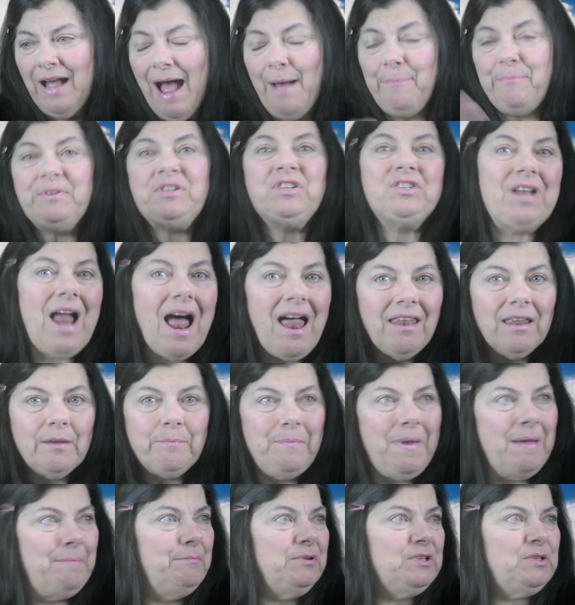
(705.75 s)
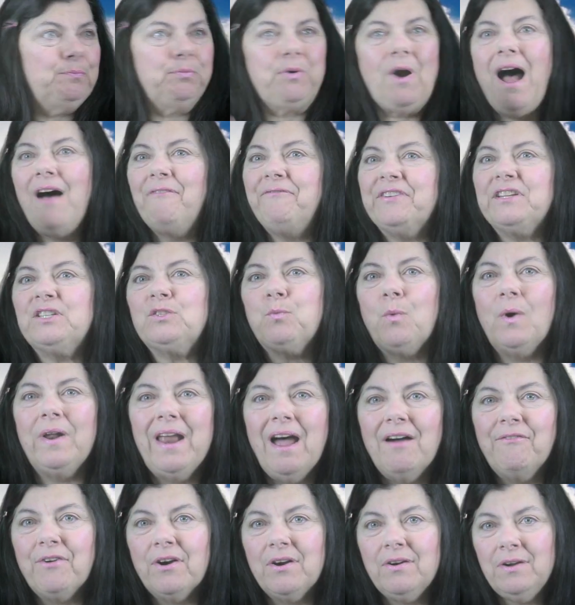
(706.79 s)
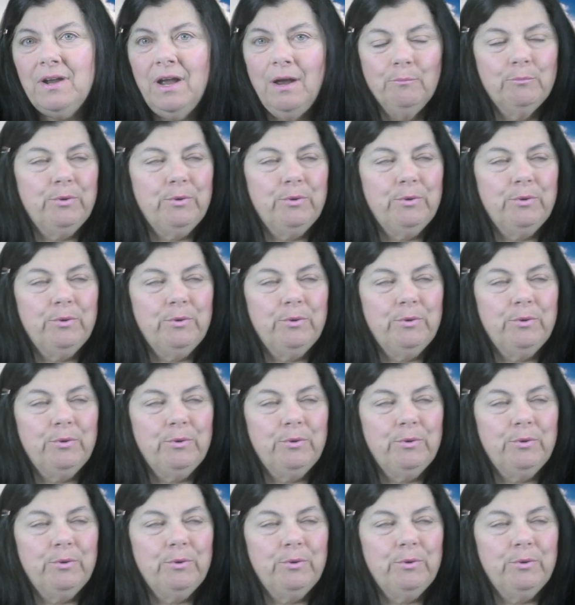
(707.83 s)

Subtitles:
apostolic members, prophets, whatever,